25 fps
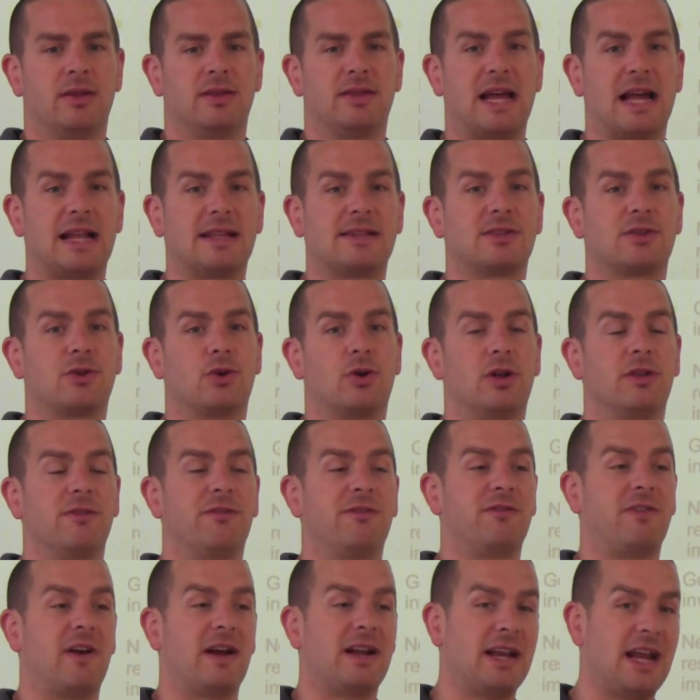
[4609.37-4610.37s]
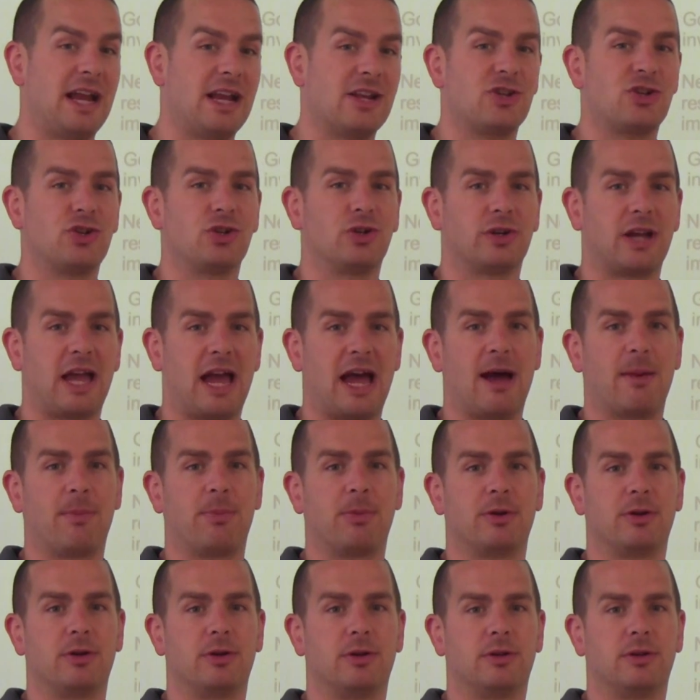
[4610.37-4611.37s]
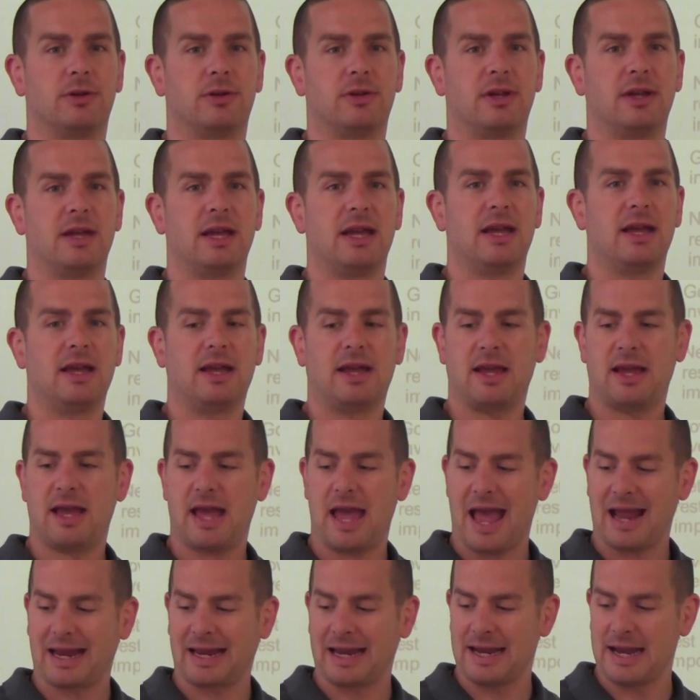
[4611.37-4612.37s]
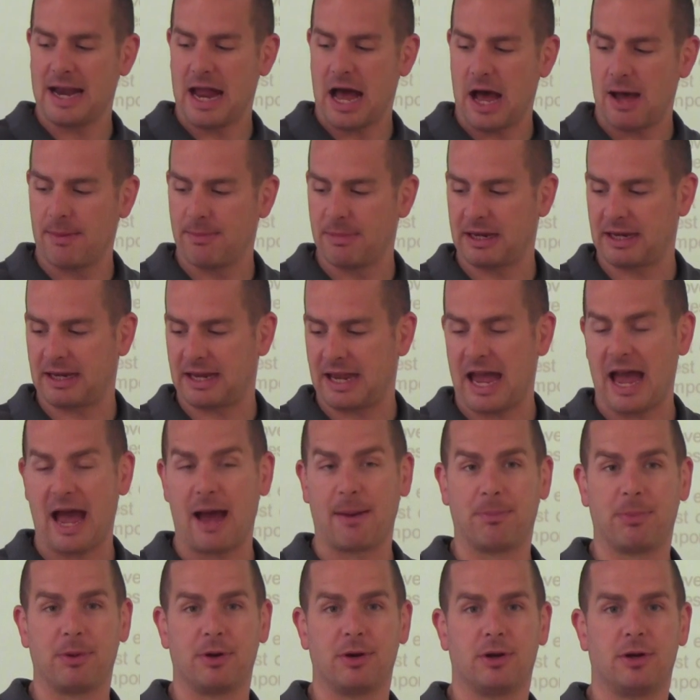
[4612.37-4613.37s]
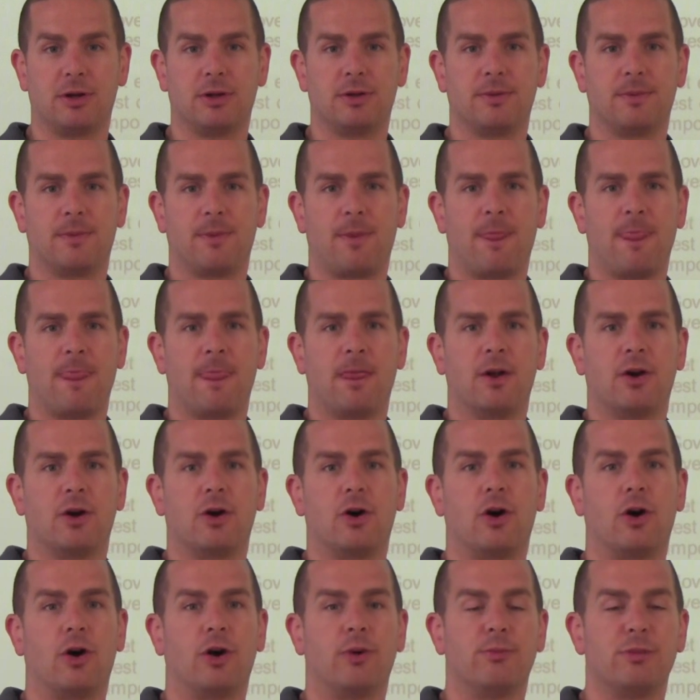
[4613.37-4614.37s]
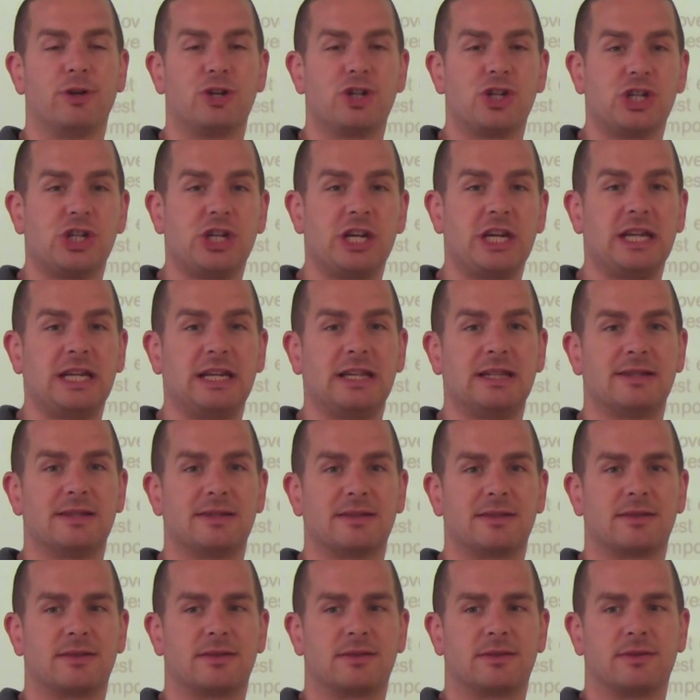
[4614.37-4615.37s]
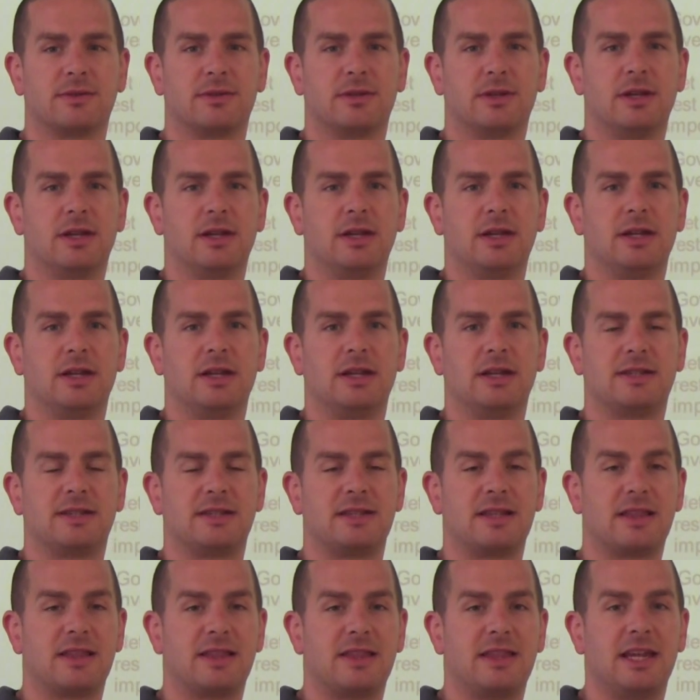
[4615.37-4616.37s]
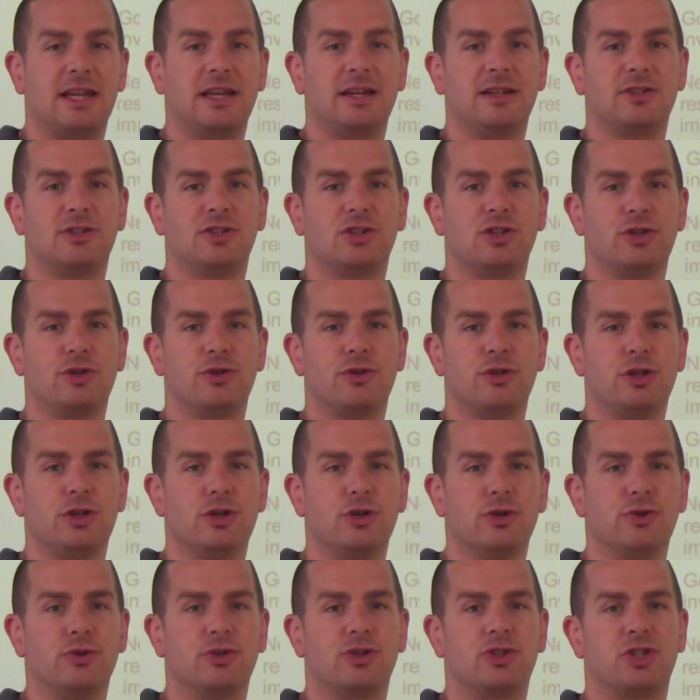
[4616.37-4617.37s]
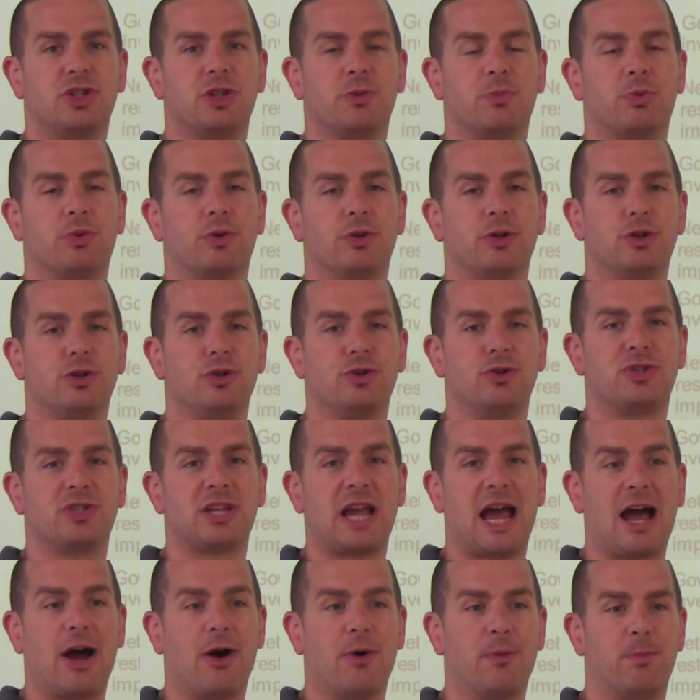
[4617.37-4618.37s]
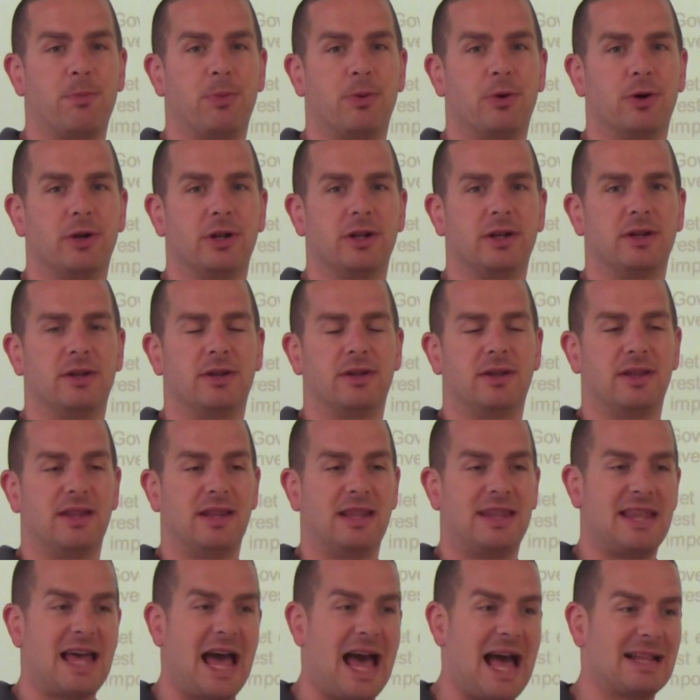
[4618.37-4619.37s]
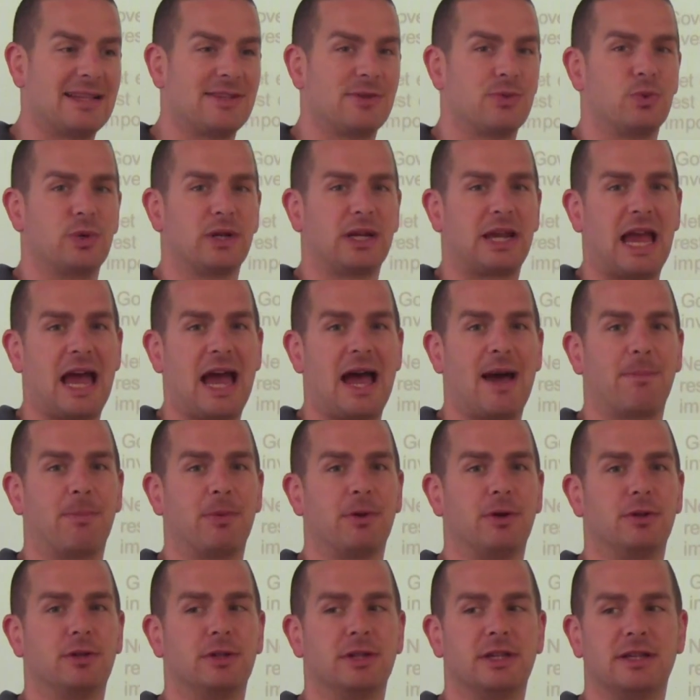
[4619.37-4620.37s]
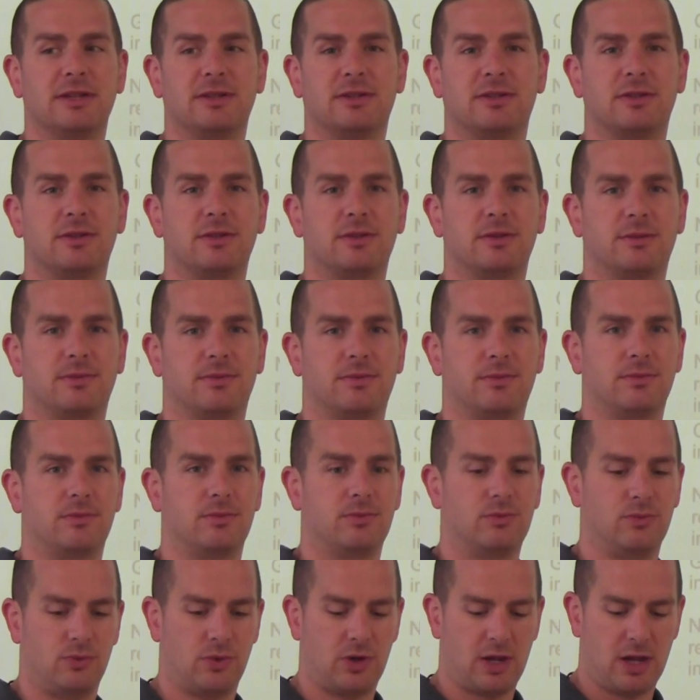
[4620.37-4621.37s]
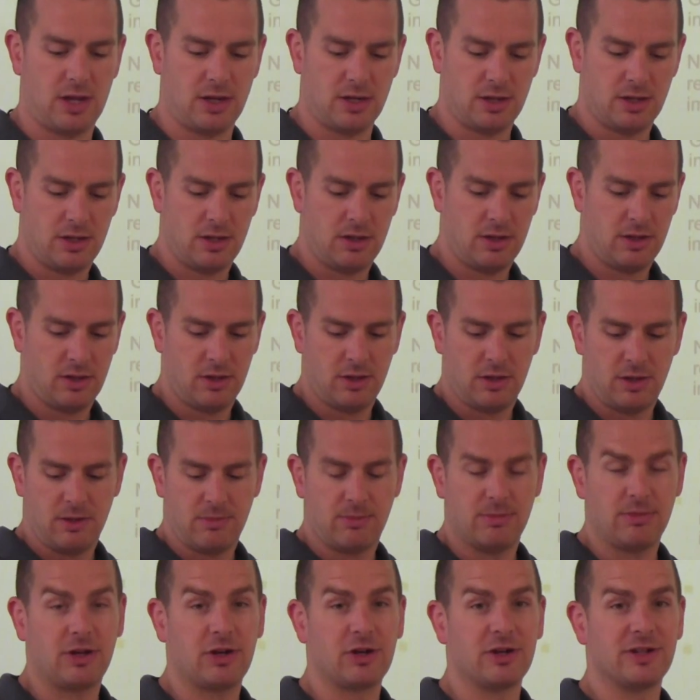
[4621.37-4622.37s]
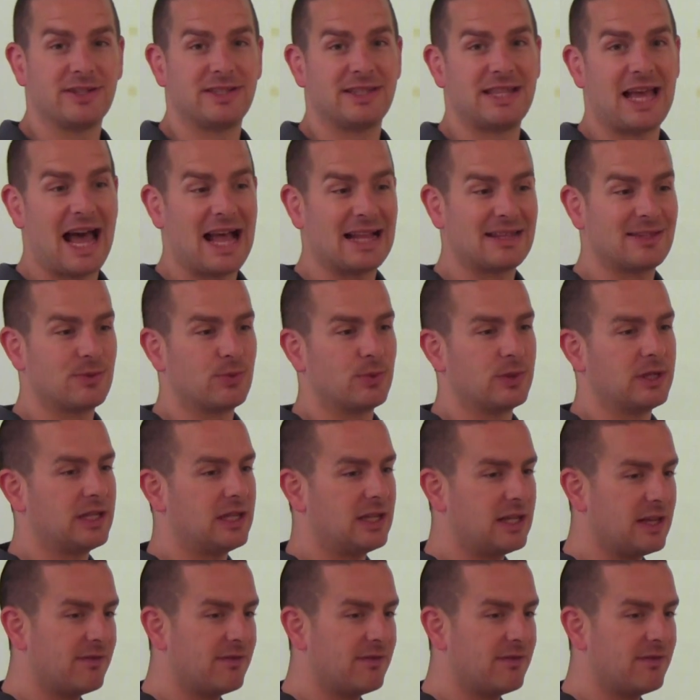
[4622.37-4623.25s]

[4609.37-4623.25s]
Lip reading: That's called financial capital. Economic capital are machines. It's the things you use to produce output. That's what capital is. Okay? Because that's what